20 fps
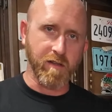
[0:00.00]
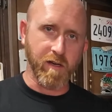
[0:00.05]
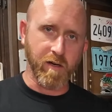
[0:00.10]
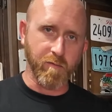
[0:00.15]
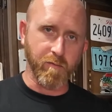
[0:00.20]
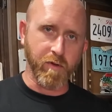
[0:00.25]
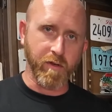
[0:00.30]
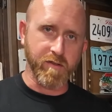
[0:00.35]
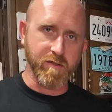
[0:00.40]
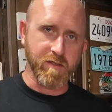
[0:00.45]
there,
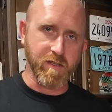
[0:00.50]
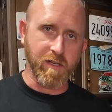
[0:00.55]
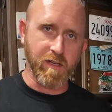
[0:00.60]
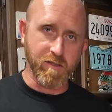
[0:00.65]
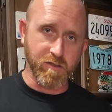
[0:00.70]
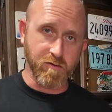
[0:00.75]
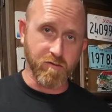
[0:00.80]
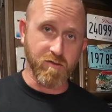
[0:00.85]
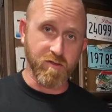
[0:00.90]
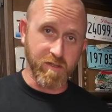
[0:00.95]
and plus to
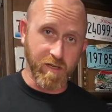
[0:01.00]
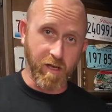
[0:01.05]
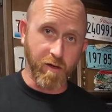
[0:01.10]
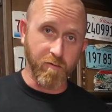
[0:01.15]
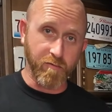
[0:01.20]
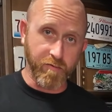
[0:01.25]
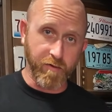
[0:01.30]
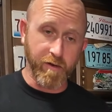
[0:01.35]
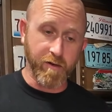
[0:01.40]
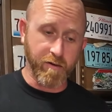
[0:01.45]
get
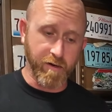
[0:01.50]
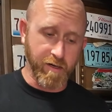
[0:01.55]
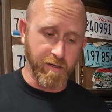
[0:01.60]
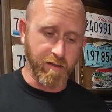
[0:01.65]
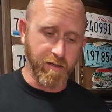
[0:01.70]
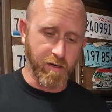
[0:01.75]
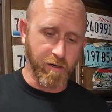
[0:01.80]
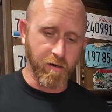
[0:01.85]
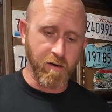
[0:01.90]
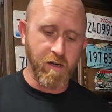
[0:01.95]
yourself underneath
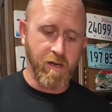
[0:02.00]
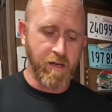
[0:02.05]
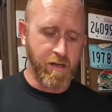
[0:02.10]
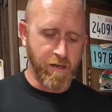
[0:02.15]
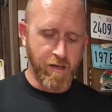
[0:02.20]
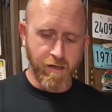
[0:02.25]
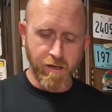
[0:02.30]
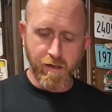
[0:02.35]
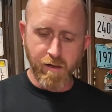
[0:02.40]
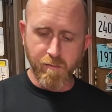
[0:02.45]
there.
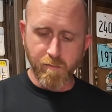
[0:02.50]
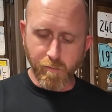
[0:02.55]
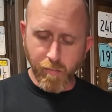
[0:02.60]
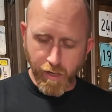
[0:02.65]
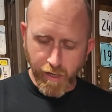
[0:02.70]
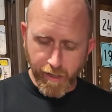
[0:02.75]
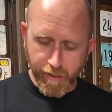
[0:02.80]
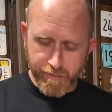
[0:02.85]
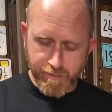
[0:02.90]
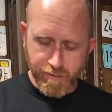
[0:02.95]

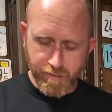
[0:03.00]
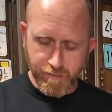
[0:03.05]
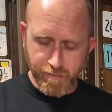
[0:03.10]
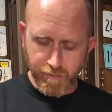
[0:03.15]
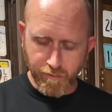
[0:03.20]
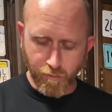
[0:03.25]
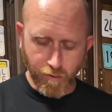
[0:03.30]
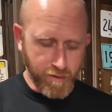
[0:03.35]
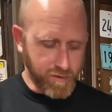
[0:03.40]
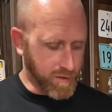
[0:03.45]
But
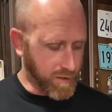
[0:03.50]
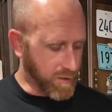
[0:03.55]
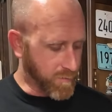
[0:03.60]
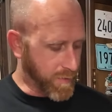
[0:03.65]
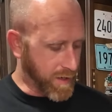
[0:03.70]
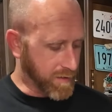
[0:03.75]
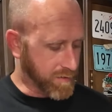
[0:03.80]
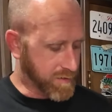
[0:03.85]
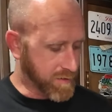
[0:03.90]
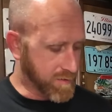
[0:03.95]
the great thing
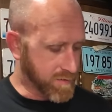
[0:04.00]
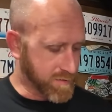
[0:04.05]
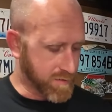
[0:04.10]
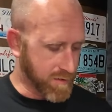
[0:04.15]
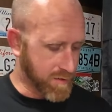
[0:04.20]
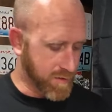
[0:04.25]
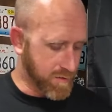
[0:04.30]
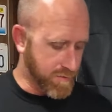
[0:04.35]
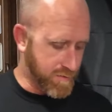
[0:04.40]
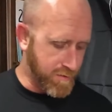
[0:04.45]
about this
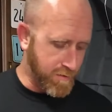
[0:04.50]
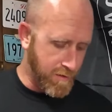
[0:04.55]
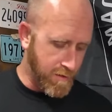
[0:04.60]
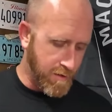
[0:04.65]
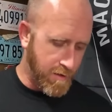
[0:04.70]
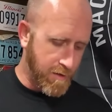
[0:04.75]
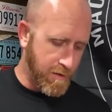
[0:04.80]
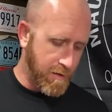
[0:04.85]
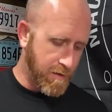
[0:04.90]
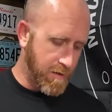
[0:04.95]

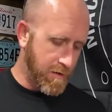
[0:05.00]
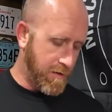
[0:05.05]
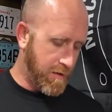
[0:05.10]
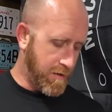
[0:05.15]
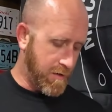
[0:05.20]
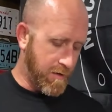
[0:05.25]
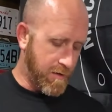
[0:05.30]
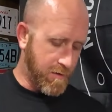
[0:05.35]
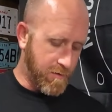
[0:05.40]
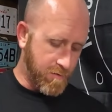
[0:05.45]

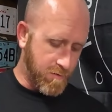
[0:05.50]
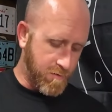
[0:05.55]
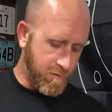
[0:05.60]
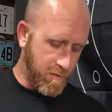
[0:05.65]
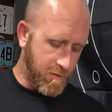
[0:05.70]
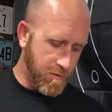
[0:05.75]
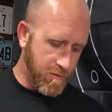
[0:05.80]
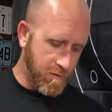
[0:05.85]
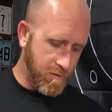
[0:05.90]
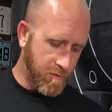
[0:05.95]
is
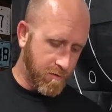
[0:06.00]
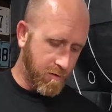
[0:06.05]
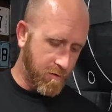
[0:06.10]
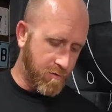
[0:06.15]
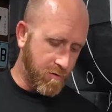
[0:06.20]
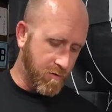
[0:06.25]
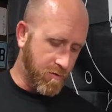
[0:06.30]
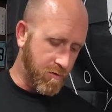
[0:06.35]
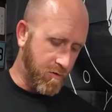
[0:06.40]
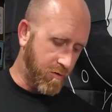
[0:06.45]
you
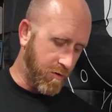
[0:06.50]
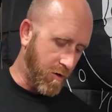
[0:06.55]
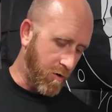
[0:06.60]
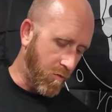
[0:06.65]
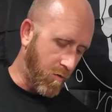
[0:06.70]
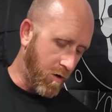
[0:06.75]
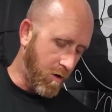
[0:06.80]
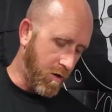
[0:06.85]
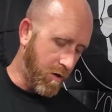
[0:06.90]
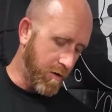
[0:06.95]
just
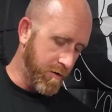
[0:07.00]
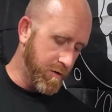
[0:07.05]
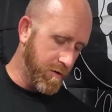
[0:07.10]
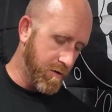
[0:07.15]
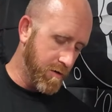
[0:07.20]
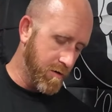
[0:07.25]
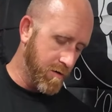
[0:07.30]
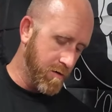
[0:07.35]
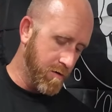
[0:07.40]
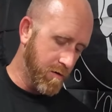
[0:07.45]
throw on
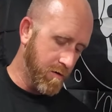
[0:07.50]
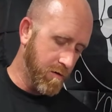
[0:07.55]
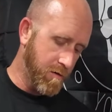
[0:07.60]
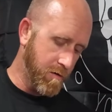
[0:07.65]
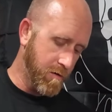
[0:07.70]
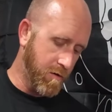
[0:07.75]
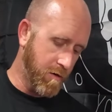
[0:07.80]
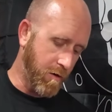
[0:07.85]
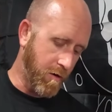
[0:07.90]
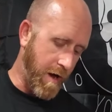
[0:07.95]

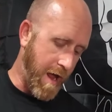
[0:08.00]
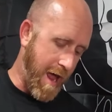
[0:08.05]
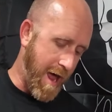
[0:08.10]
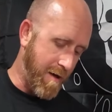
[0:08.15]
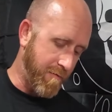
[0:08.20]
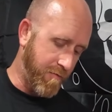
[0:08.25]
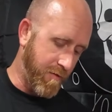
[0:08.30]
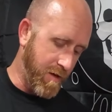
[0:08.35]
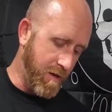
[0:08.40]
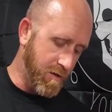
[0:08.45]
your
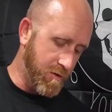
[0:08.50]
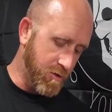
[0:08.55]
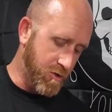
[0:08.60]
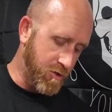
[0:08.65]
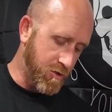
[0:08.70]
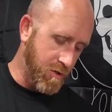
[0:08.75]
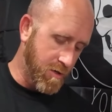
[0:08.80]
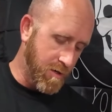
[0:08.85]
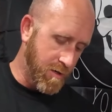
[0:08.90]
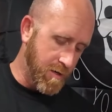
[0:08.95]
1/2 inch